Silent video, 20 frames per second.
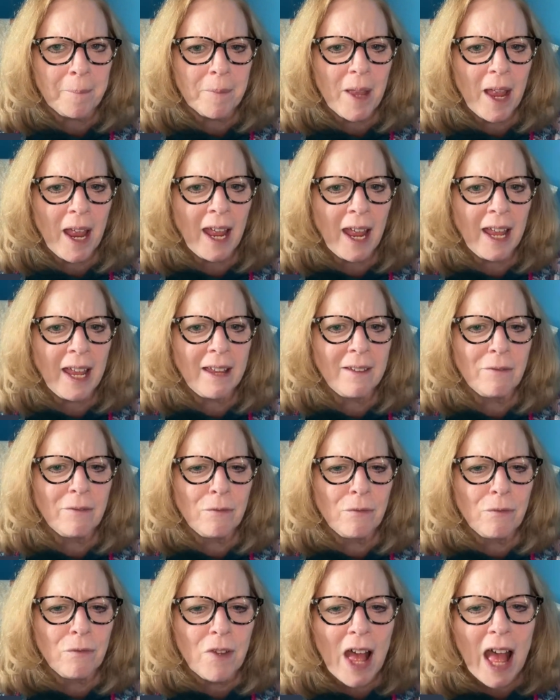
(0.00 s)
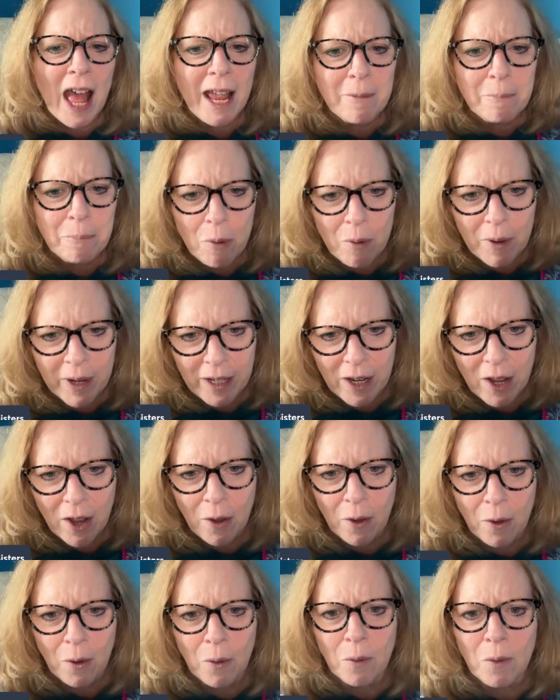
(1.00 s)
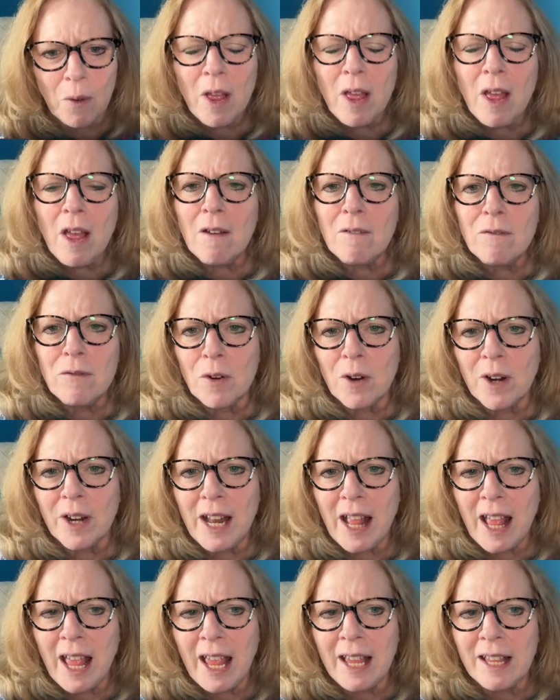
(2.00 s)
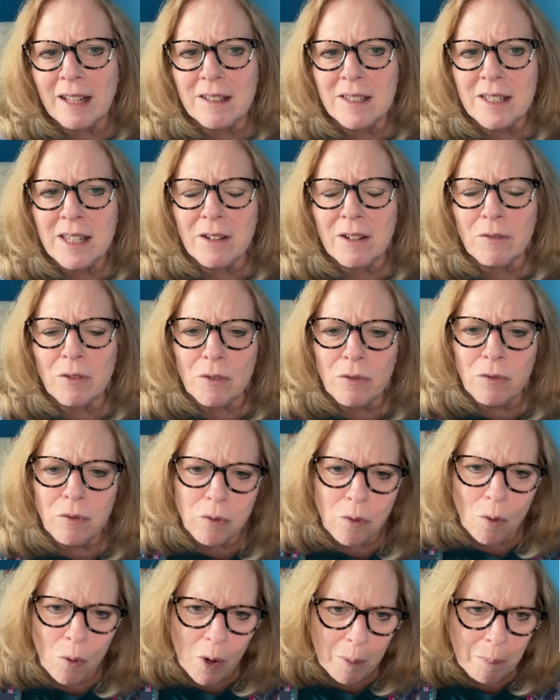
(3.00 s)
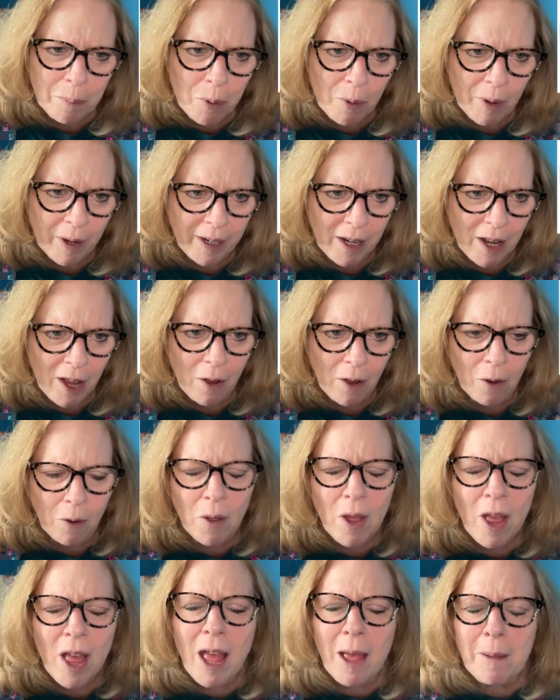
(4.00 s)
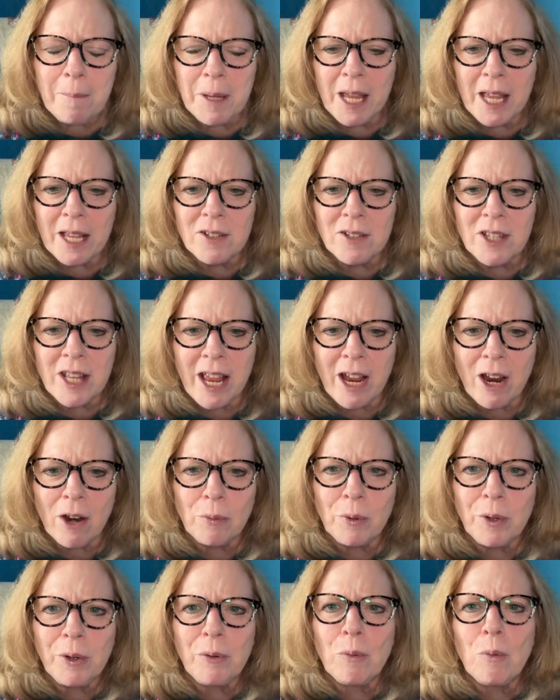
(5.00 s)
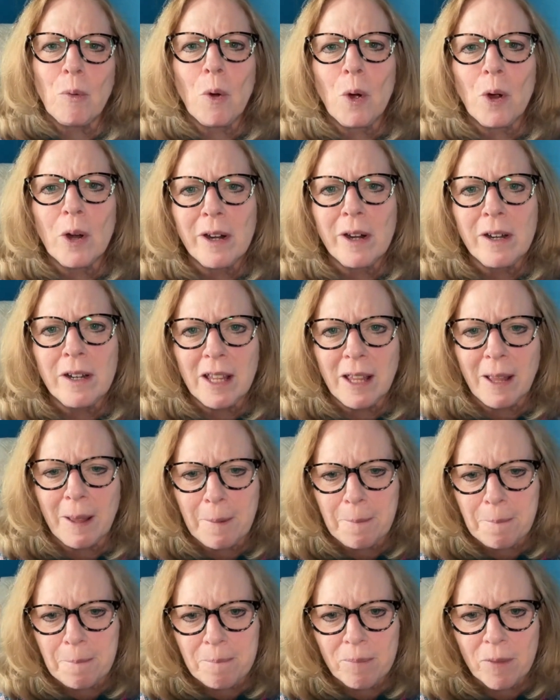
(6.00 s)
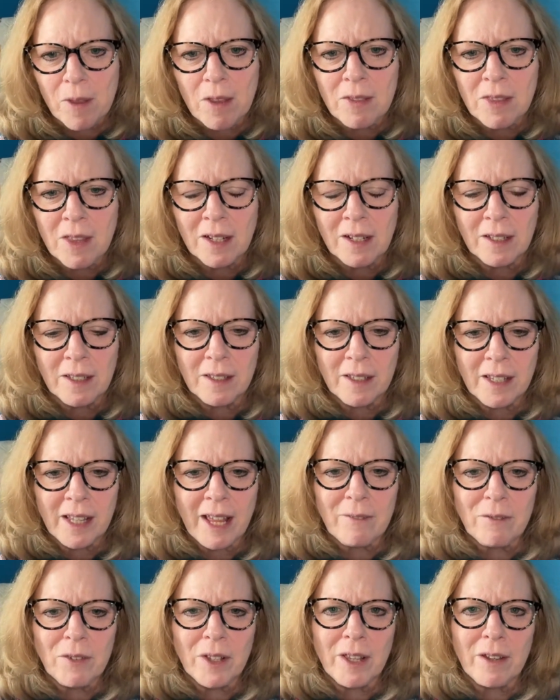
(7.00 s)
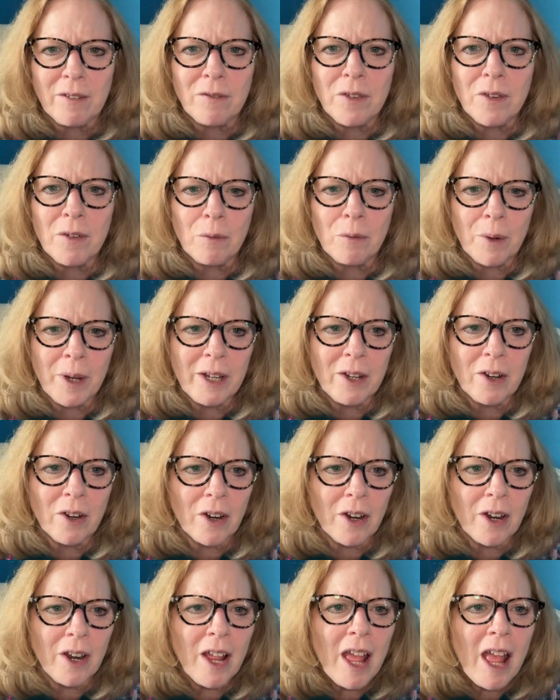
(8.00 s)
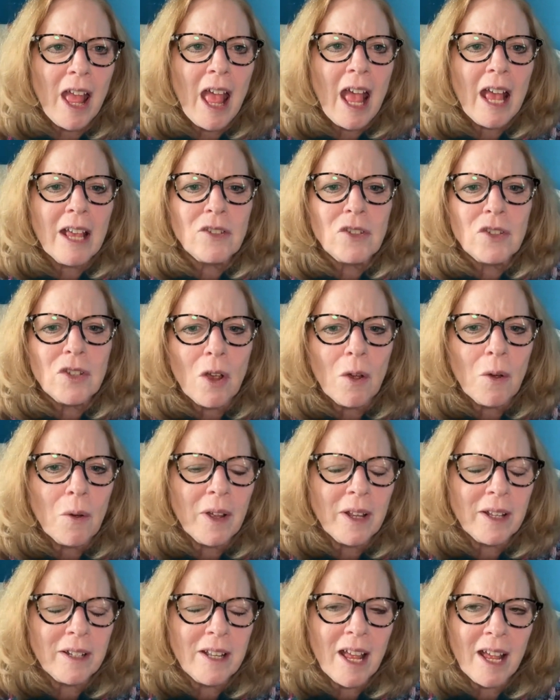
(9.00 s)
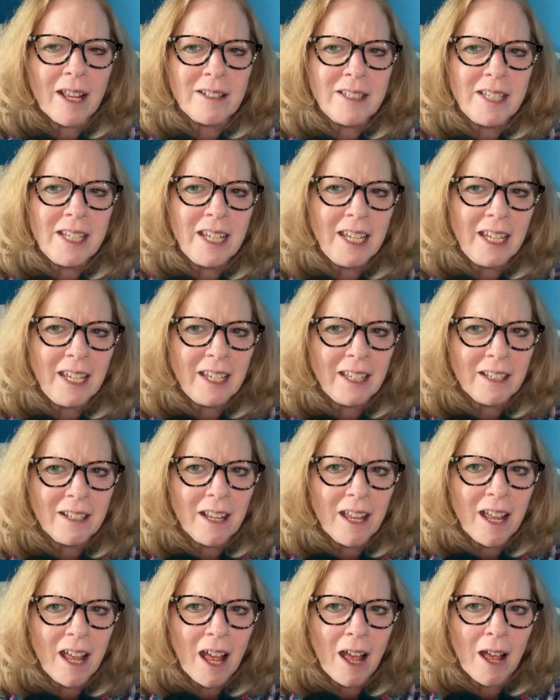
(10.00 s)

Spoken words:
a 5.0 for an A instead of a 4.0, because they are rewarding the level of rigor. So a teen